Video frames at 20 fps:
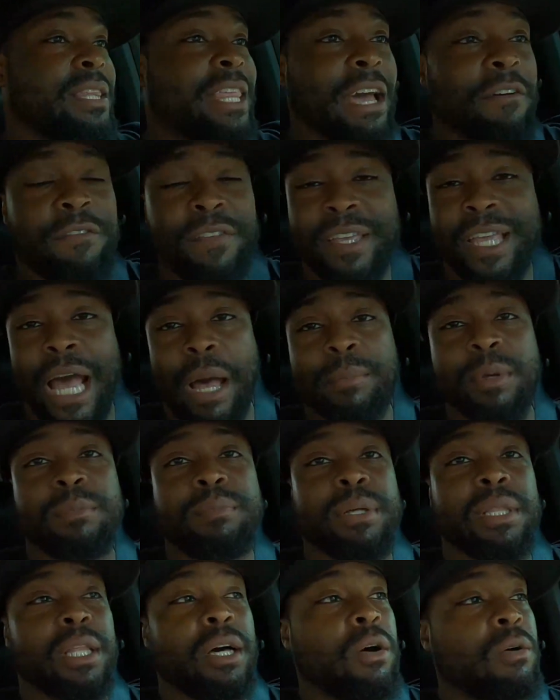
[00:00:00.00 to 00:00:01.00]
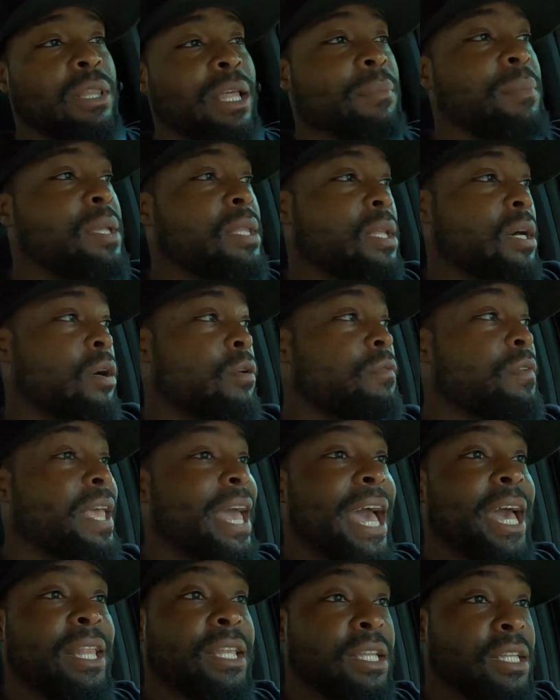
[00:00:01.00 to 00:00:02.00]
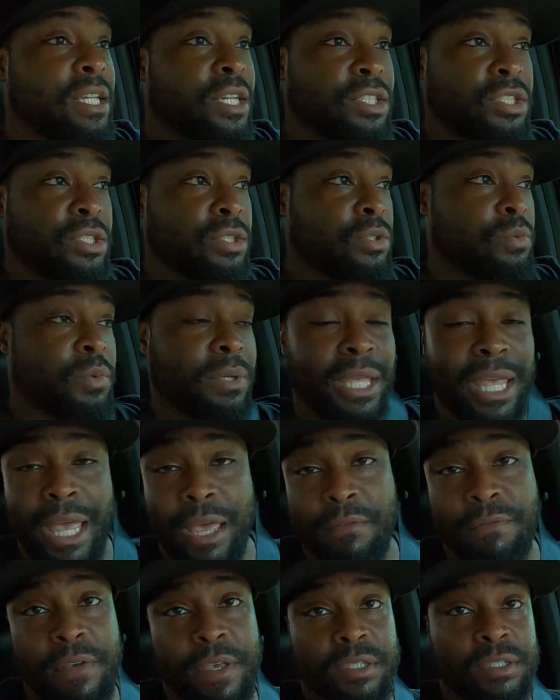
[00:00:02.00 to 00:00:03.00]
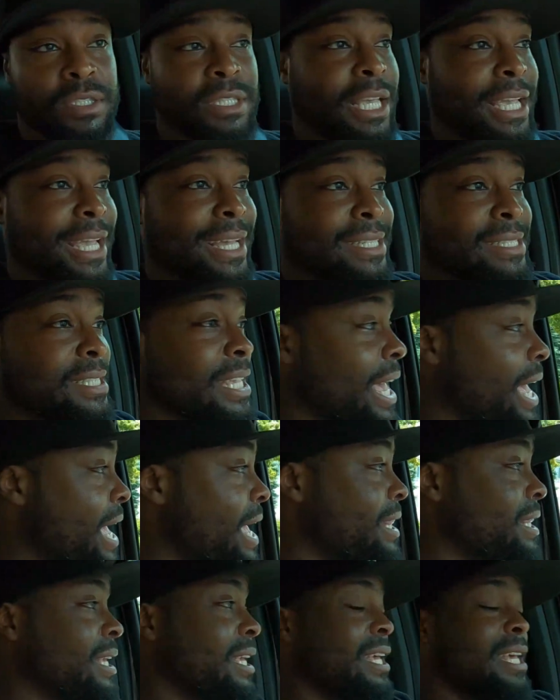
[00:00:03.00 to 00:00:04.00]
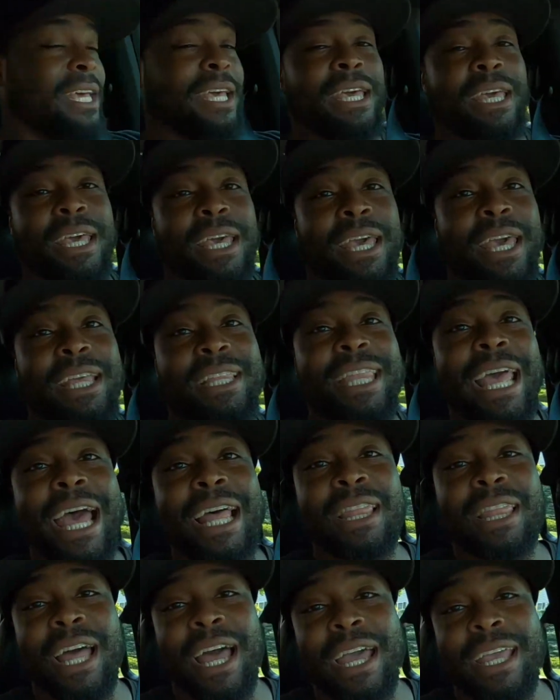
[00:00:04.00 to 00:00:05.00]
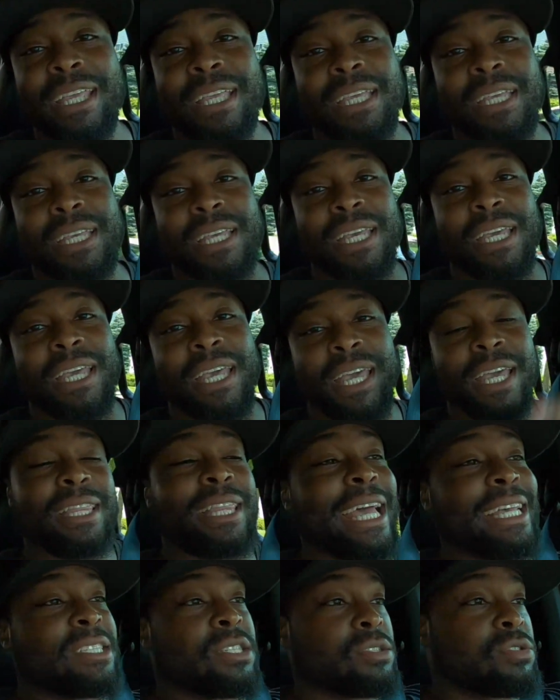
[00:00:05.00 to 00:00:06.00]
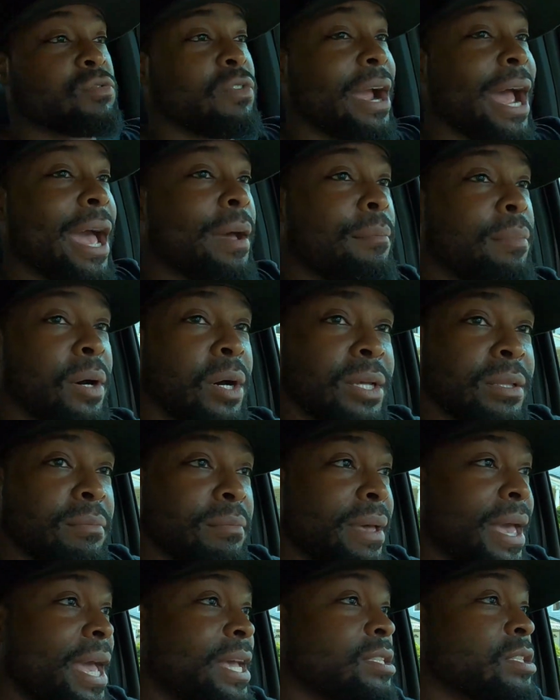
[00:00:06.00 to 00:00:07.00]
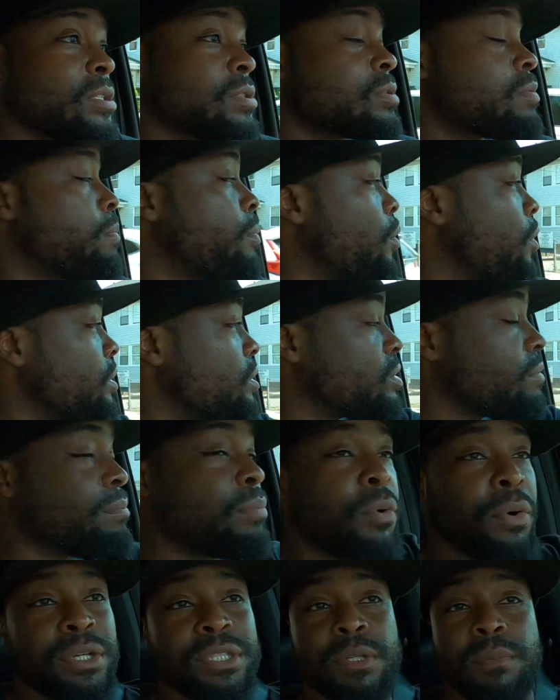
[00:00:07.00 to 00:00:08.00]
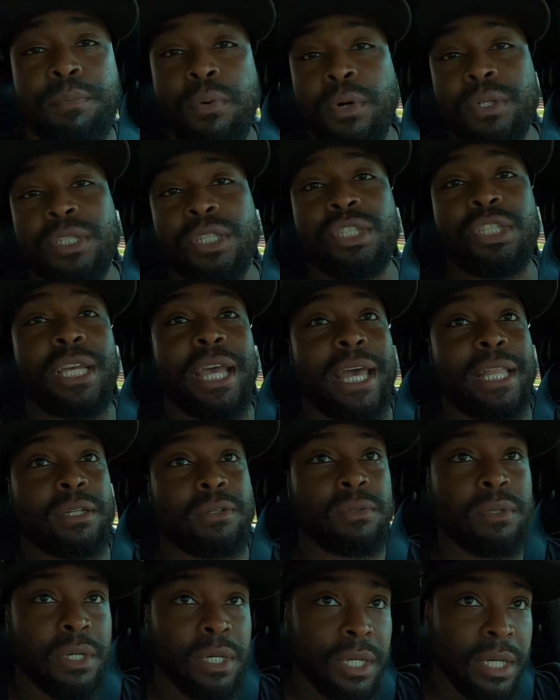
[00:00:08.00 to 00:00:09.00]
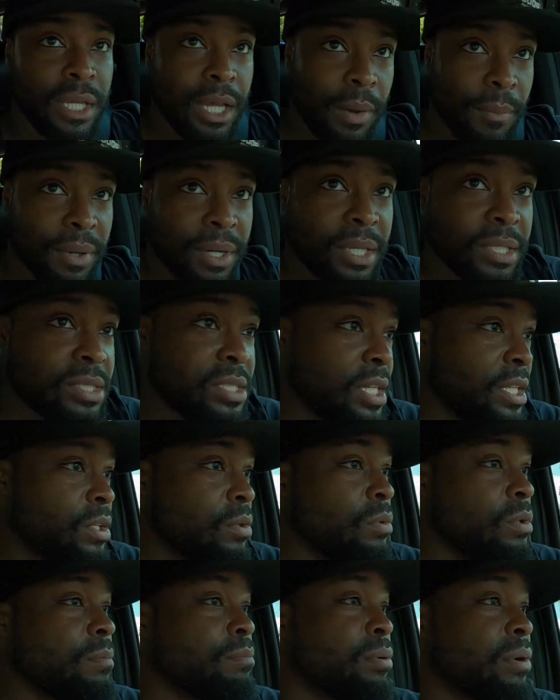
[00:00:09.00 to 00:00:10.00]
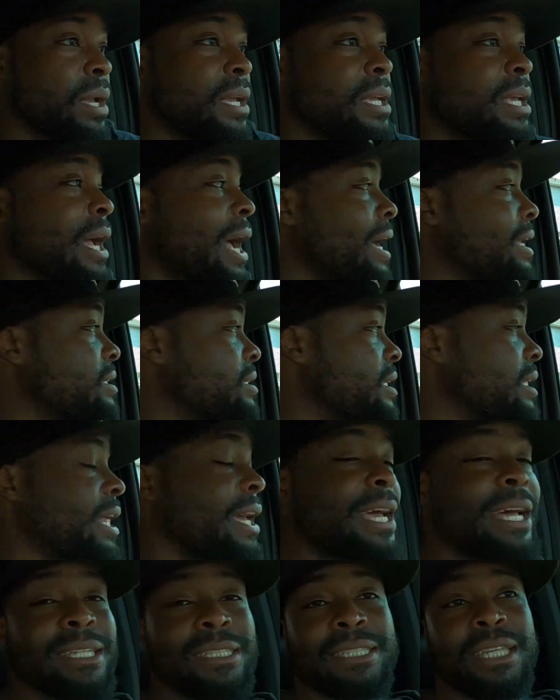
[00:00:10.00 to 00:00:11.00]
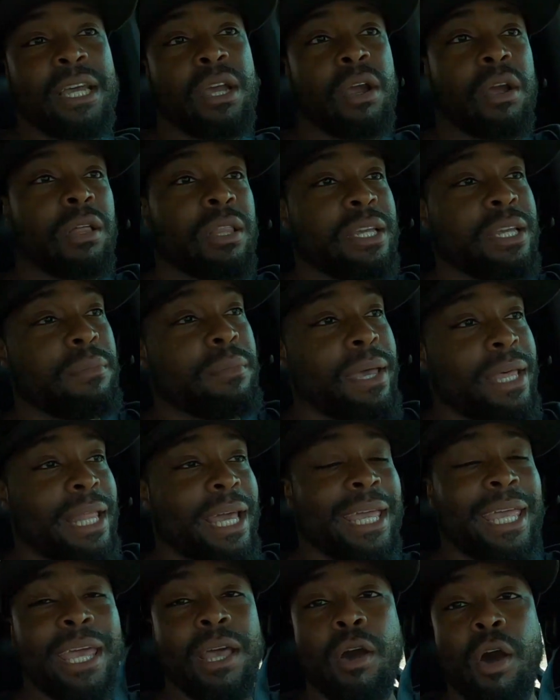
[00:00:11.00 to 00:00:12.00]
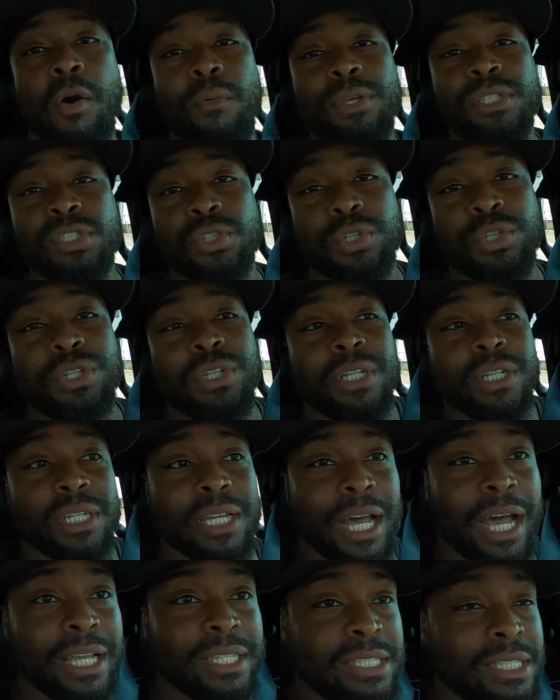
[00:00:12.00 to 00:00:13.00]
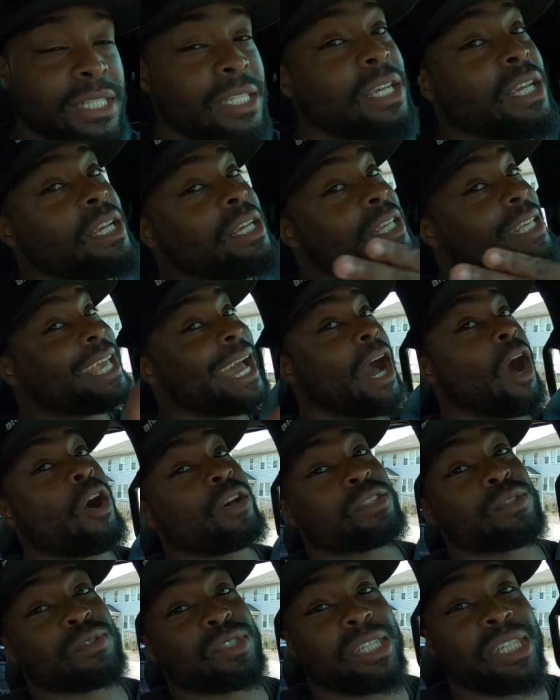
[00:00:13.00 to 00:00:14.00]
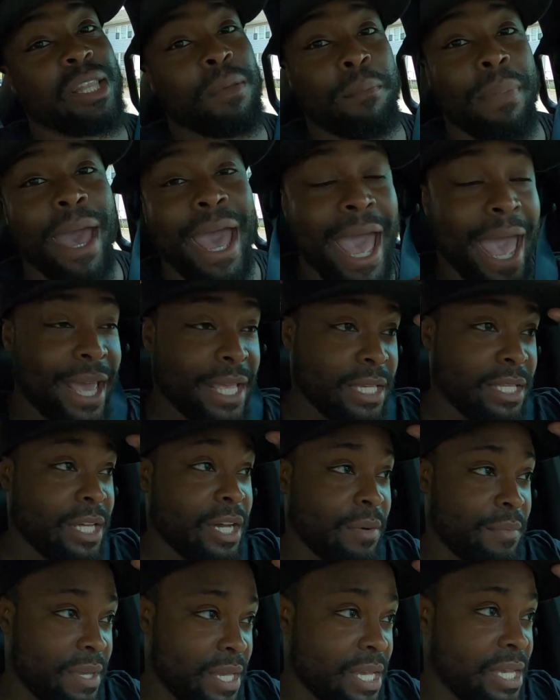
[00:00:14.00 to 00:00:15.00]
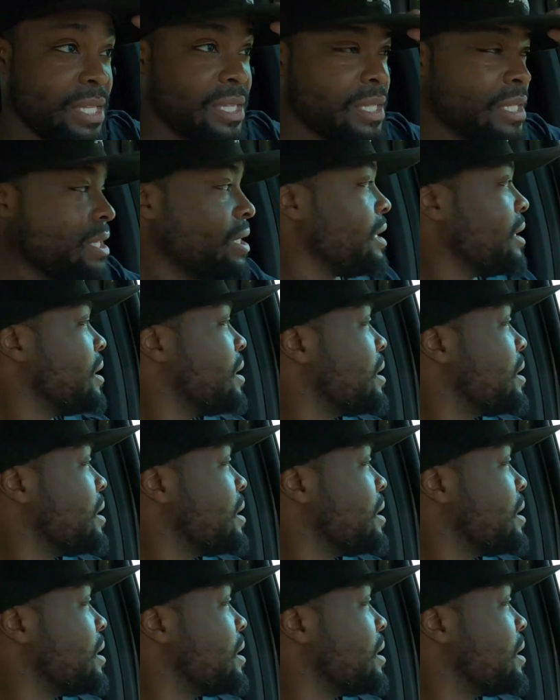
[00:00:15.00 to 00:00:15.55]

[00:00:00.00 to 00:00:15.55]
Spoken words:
Definitely comment below. Let me know if you had any issues with cam phasers. Like I said, hit that like. Hit that subscribe button, man. So support your boy, support the channel. I'm gonna continue to bring content, like I said earlier, man. I can't always show you good content. You gotta also see the bad, you know what I mean?